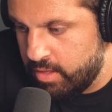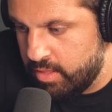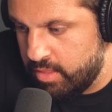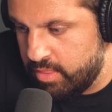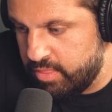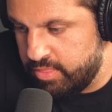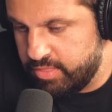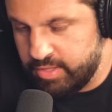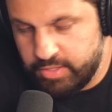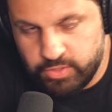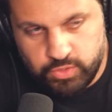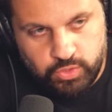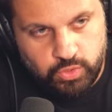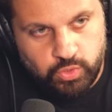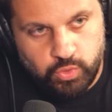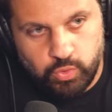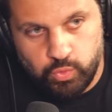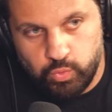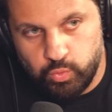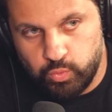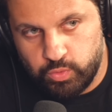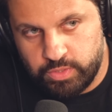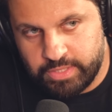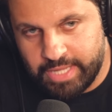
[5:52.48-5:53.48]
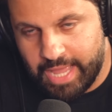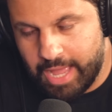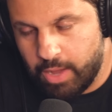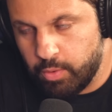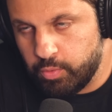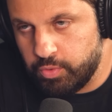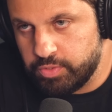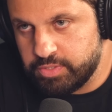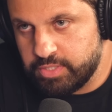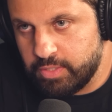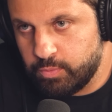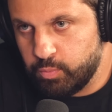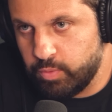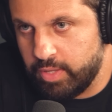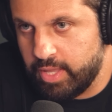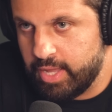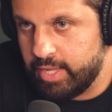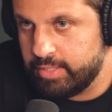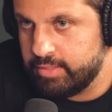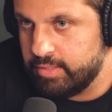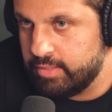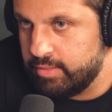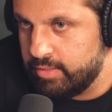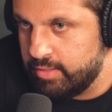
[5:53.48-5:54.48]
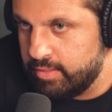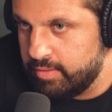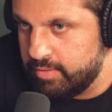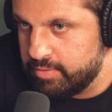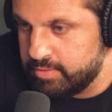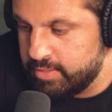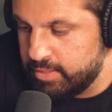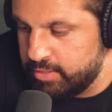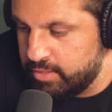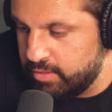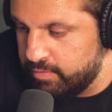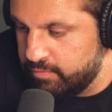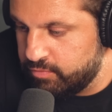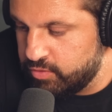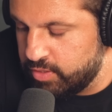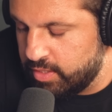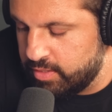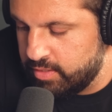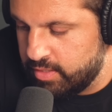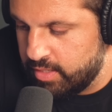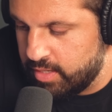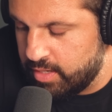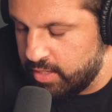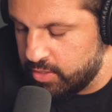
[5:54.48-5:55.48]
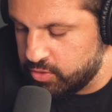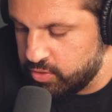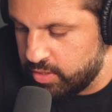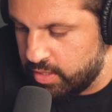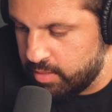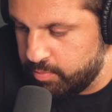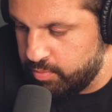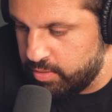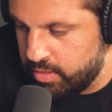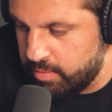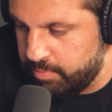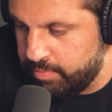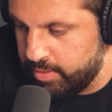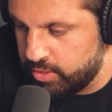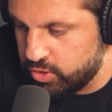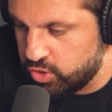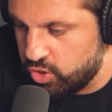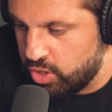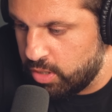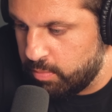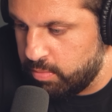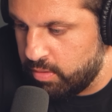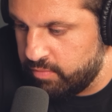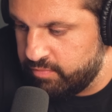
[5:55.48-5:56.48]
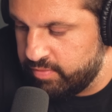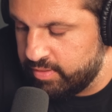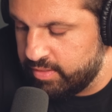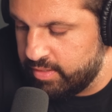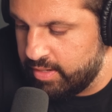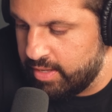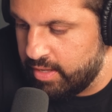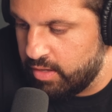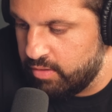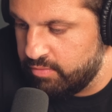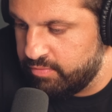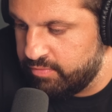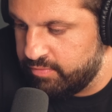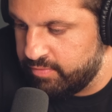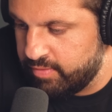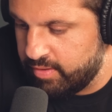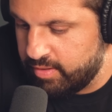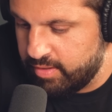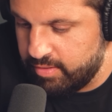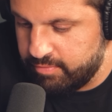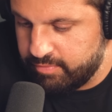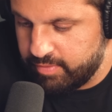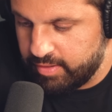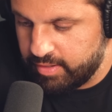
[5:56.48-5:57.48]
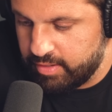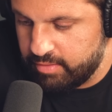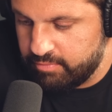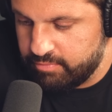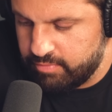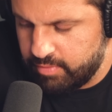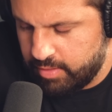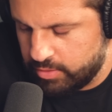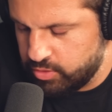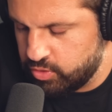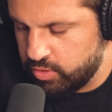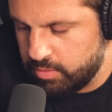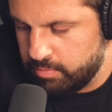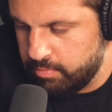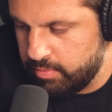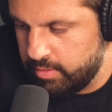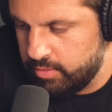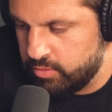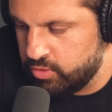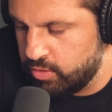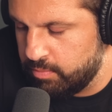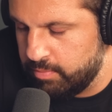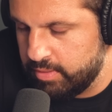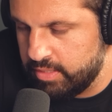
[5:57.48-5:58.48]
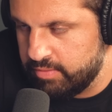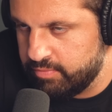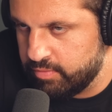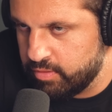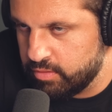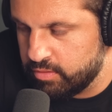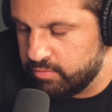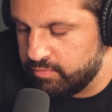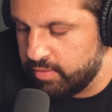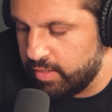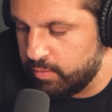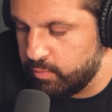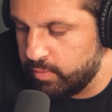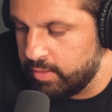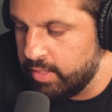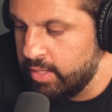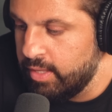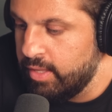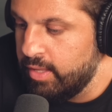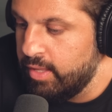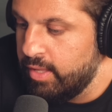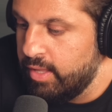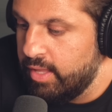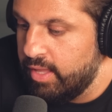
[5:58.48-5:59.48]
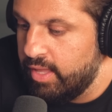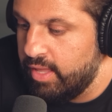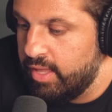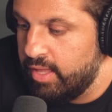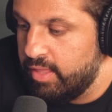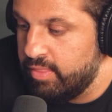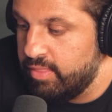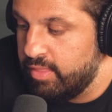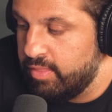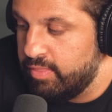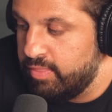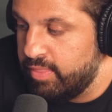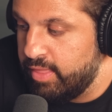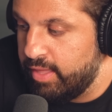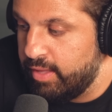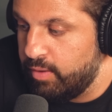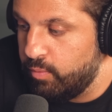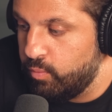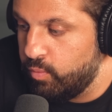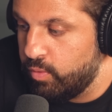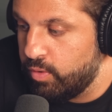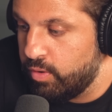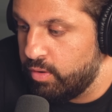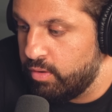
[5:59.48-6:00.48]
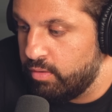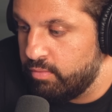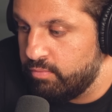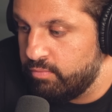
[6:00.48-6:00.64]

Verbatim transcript: these two towers that we had in, in the city of Jeddah, and I'll try to put a picture up of it now if uh, if I can. Find, shouldn't be it shouldn't be difficult to find one. Uh, that they were